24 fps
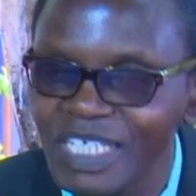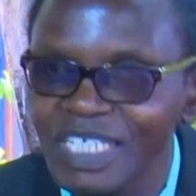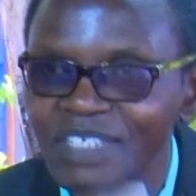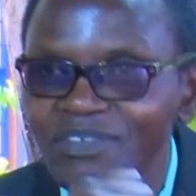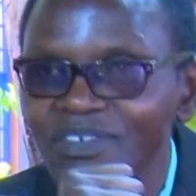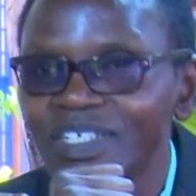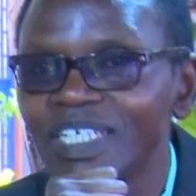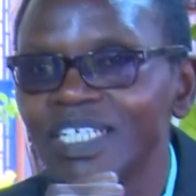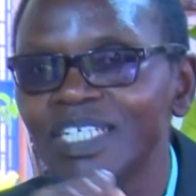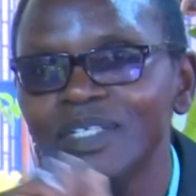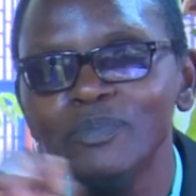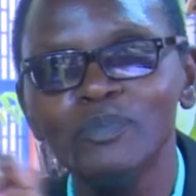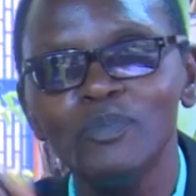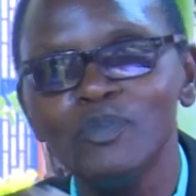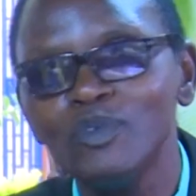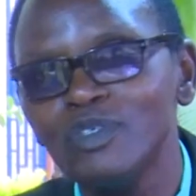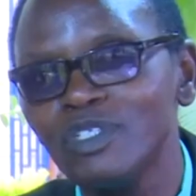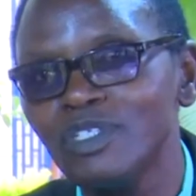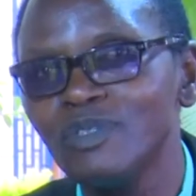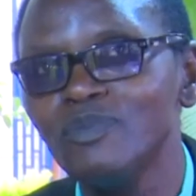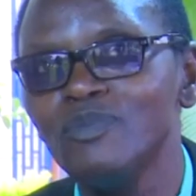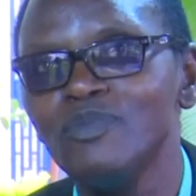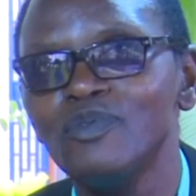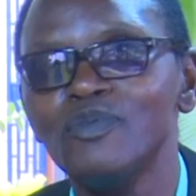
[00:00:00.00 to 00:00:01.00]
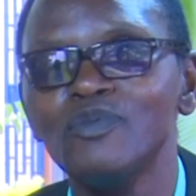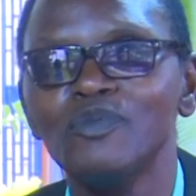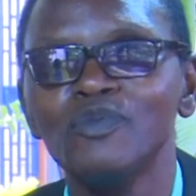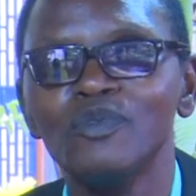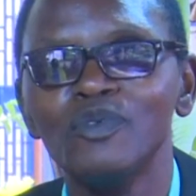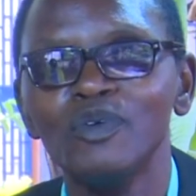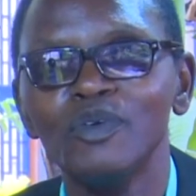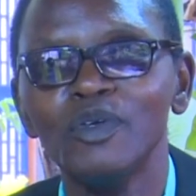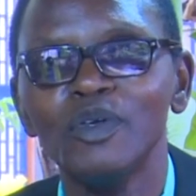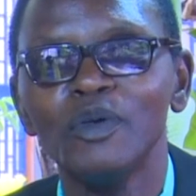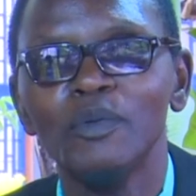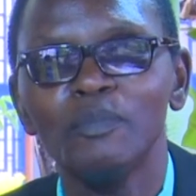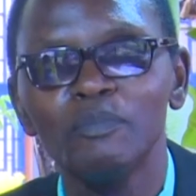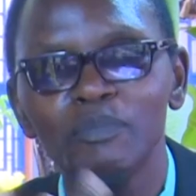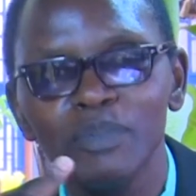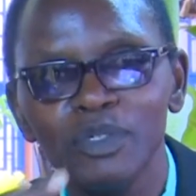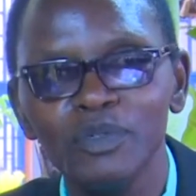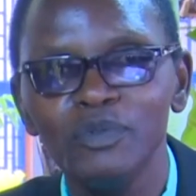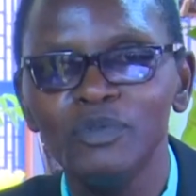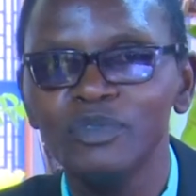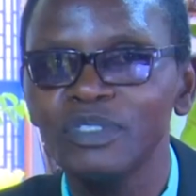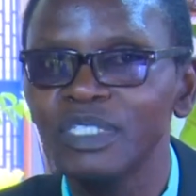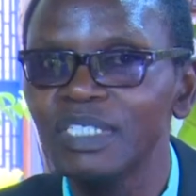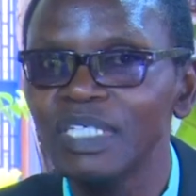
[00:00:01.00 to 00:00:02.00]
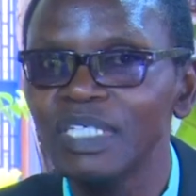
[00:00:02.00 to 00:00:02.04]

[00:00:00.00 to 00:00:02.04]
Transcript: there, they could point at Mutahi,